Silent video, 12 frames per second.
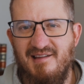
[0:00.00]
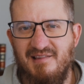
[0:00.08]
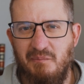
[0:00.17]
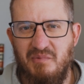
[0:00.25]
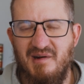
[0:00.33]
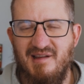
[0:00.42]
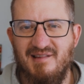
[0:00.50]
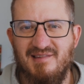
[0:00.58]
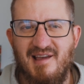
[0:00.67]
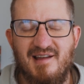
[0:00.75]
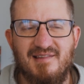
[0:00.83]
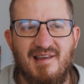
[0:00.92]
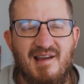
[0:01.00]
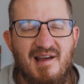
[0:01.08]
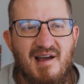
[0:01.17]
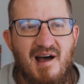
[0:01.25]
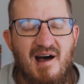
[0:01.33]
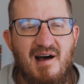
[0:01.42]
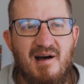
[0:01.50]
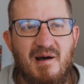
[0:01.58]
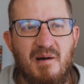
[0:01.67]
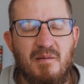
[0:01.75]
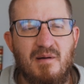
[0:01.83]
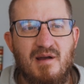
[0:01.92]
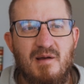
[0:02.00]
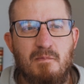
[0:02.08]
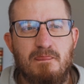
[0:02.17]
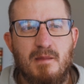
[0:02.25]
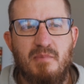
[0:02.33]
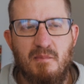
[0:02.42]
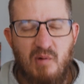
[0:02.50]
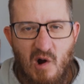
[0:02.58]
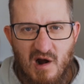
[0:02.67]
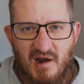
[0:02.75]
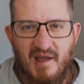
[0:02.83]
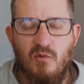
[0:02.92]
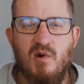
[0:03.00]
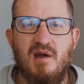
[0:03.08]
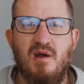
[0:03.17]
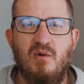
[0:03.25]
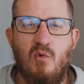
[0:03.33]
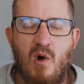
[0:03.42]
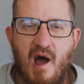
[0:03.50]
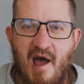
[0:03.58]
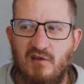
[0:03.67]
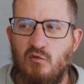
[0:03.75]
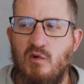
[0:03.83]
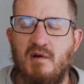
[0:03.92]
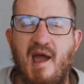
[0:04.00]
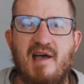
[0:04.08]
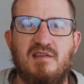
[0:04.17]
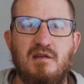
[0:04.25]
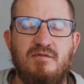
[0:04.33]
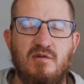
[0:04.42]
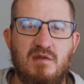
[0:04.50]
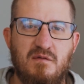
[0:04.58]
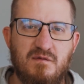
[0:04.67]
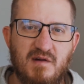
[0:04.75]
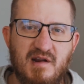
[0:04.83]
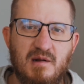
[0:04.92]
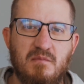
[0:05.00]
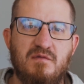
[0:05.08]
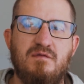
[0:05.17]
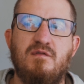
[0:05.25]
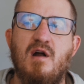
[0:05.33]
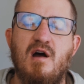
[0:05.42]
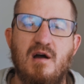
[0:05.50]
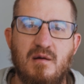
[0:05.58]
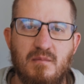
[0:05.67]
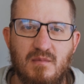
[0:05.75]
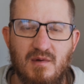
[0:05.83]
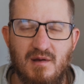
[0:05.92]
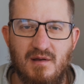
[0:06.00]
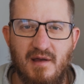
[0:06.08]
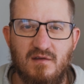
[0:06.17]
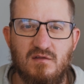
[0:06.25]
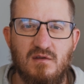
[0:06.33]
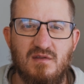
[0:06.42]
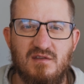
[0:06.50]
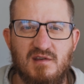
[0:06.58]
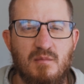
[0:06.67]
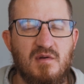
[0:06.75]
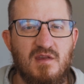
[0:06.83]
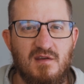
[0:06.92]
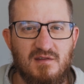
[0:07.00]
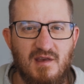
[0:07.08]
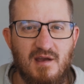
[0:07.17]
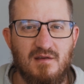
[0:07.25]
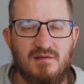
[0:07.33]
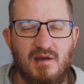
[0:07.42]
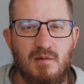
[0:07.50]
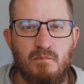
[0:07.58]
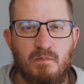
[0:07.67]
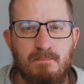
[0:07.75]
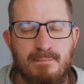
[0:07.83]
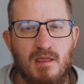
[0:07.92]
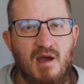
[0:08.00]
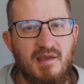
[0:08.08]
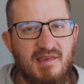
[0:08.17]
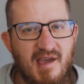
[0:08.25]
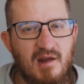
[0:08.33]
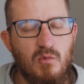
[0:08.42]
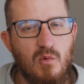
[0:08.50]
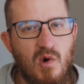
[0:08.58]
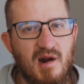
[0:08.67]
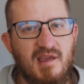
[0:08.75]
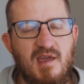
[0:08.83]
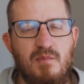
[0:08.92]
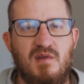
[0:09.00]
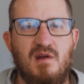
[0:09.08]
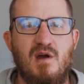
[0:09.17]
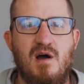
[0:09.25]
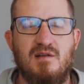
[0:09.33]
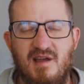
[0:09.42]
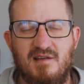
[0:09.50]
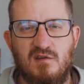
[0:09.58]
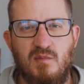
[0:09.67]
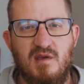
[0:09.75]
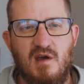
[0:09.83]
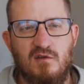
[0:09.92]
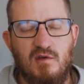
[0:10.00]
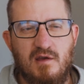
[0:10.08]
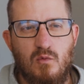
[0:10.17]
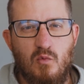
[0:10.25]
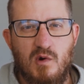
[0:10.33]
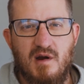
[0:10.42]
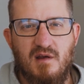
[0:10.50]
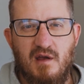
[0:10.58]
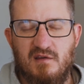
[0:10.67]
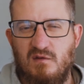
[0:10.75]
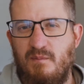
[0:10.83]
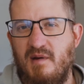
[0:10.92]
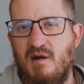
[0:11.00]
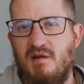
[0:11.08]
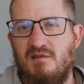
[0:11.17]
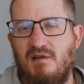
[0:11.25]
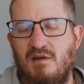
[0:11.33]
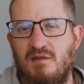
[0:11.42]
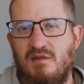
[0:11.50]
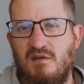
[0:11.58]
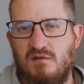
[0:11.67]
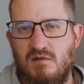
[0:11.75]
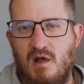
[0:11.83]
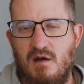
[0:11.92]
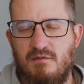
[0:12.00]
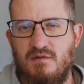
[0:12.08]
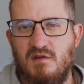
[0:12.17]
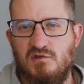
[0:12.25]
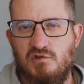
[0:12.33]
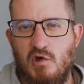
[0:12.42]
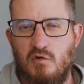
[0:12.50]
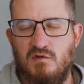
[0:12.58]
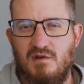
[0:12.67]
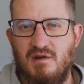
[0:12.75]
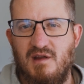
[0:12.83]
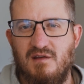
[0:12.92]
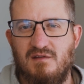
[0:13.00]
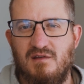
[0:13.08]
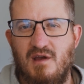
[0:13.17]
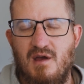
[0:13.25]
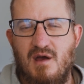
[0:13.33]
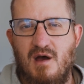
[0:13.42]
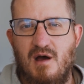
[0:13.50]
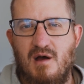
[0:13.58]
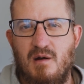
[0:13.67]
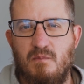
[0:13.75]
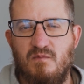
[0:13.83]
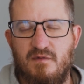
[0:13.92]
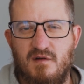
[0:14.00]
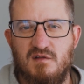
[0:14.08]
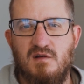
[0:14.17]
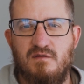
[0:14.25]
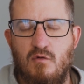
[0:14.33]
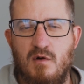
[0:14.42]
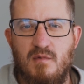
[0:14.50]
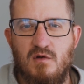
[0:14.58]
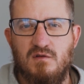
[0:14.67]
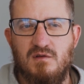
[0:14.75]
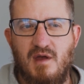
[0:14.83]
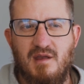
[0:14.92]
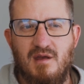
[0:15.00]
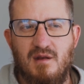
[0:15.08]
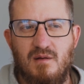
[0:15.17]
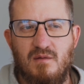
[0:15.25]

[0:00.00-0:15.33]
it's pretty intense um, but part like what well, as we're asking for the freedom from like some of these things like again, we want to keep in the context because like we're experiencing this love, this chosenness, um, first and foremost, like